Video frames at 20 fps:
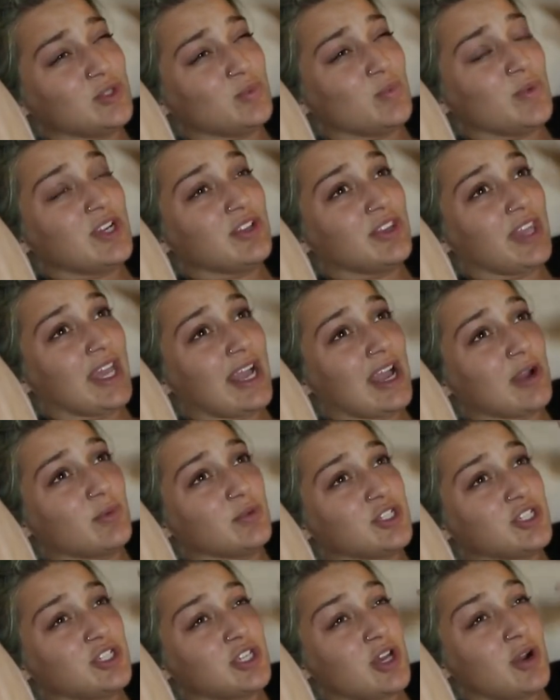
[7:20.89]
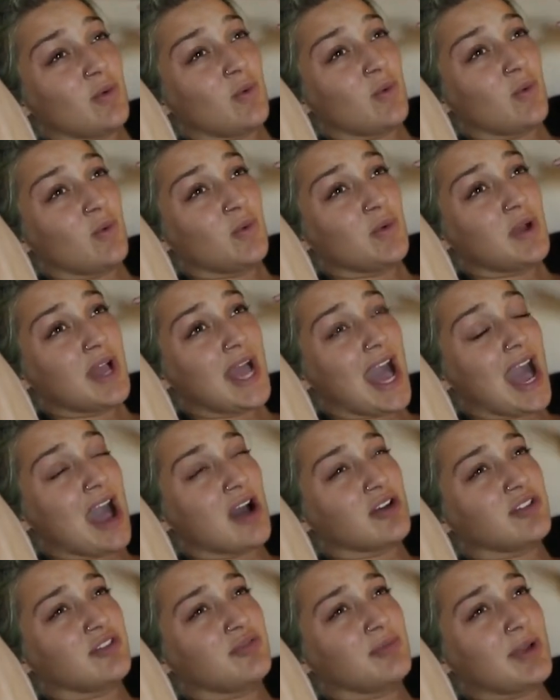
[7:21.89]
weird. Like, I was so
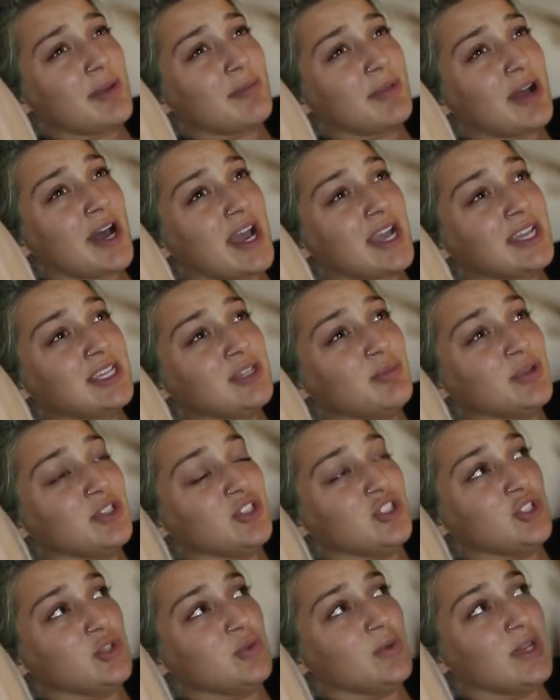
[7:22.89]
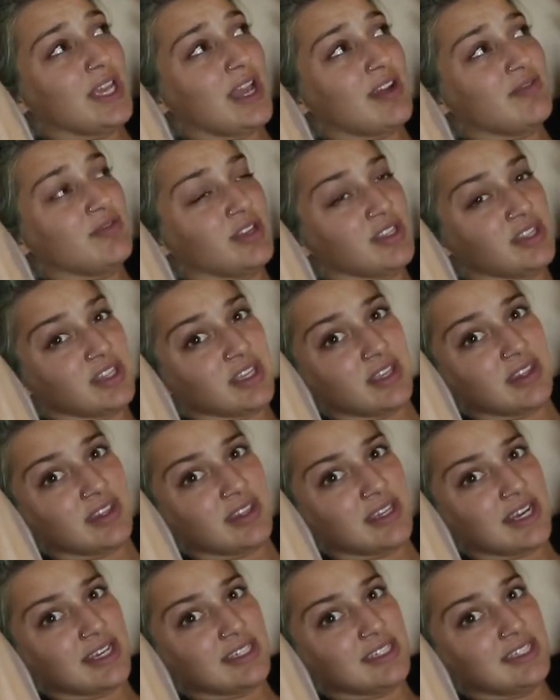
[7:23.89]
out of my mind, but doing everything
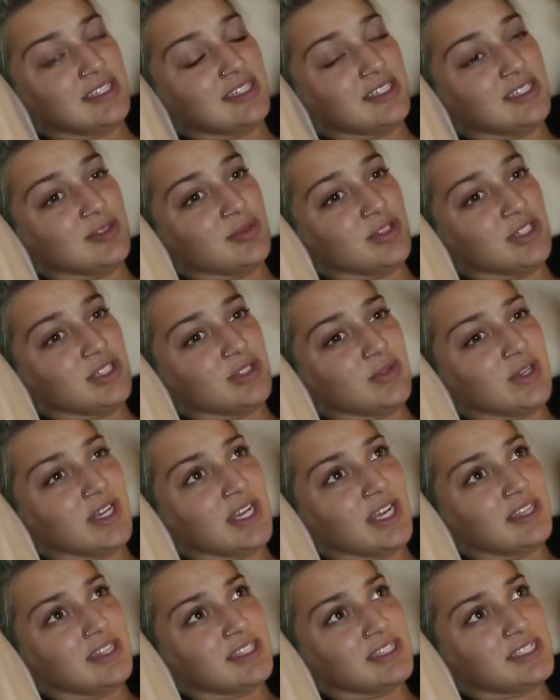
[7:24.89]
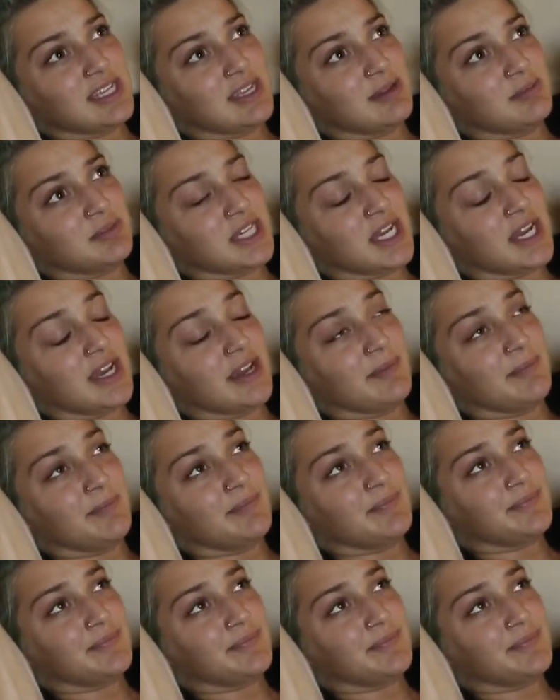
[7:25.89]
that I needed to be doing at the same time.